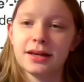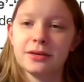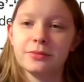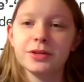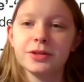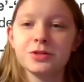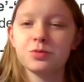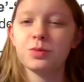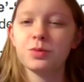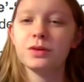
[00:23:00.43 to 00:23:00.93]
and
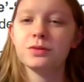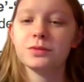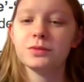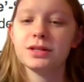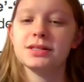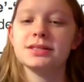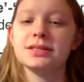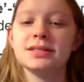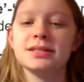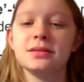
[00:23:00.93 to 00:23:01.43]
which one
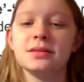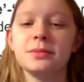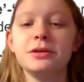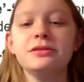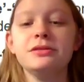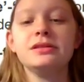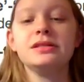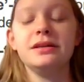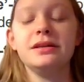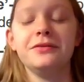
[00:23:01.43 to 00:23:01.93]
was the
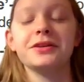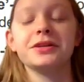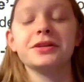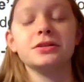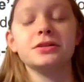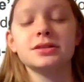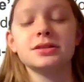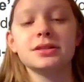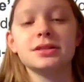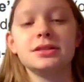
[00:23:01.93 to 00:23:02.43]
most
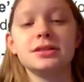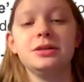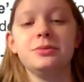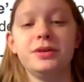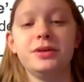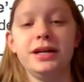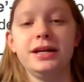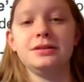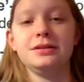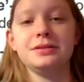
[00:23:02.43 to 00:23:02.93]
difficult to
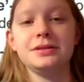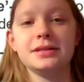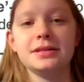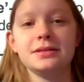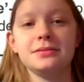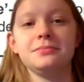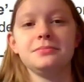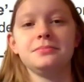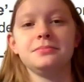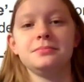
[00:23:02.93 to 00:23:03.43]
pronounce.
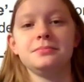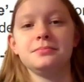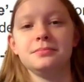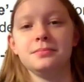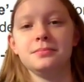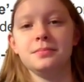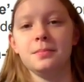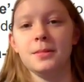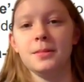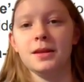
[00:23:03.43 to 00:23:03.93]

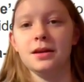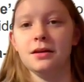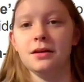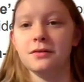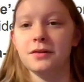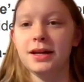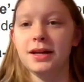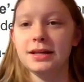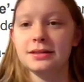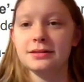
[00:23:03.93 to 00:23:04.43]
All
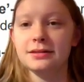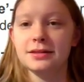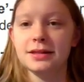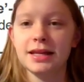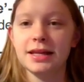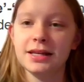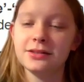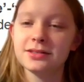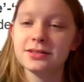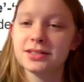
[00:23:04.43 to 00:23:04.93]
right,
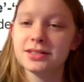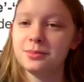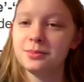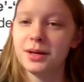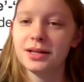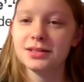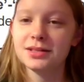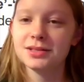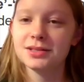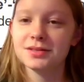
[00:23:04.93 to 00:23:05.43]
thank you so
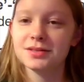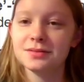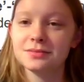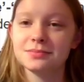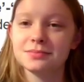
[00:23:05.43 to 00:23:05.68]
much.